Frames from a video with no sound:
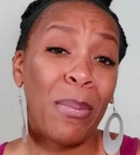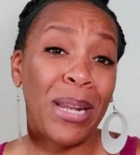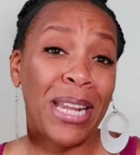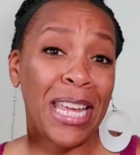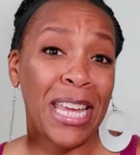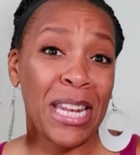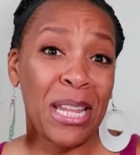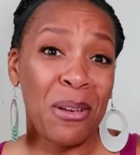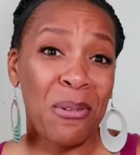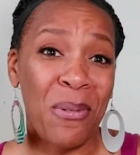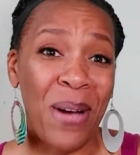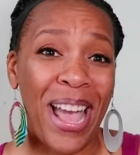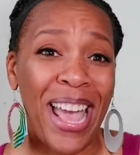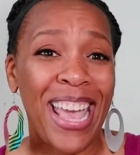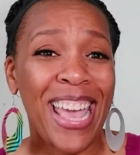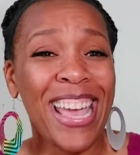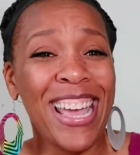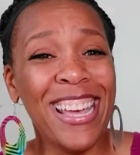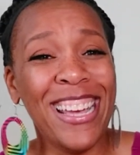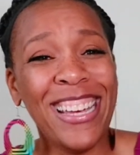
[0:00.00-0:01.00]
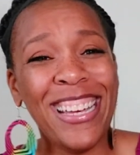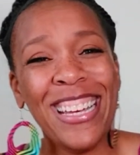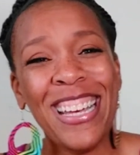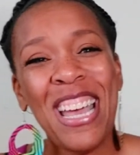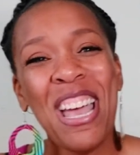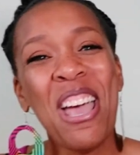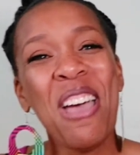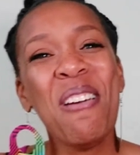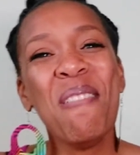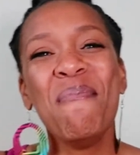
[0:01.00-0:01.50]
anyway,
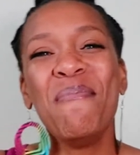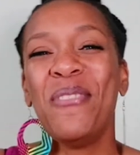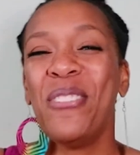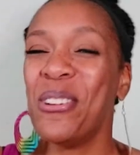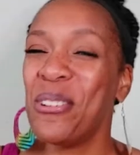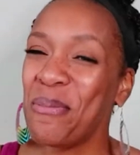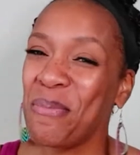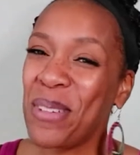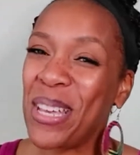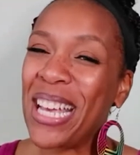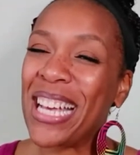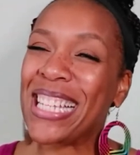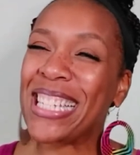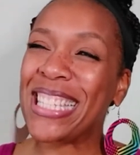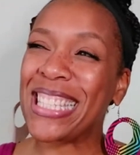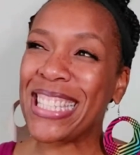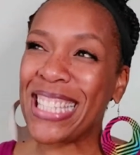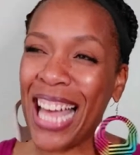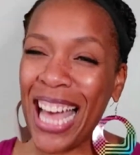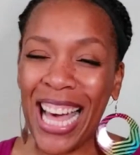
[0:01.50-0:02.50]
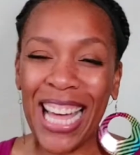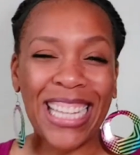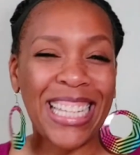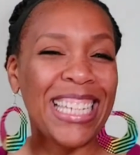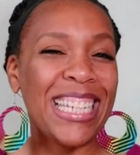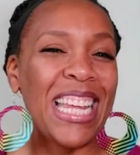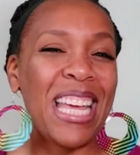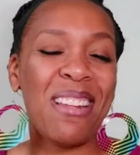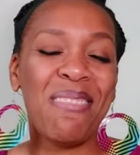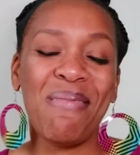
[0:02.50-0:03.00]
do me a
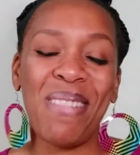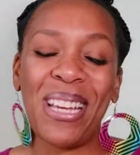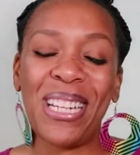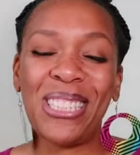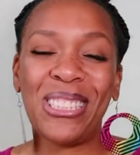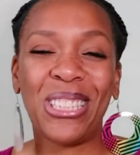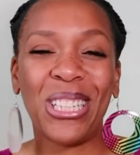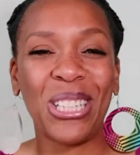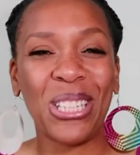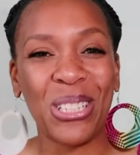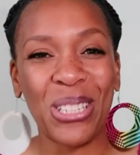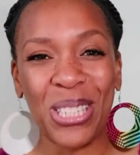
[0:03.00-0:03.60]
solid and make sure you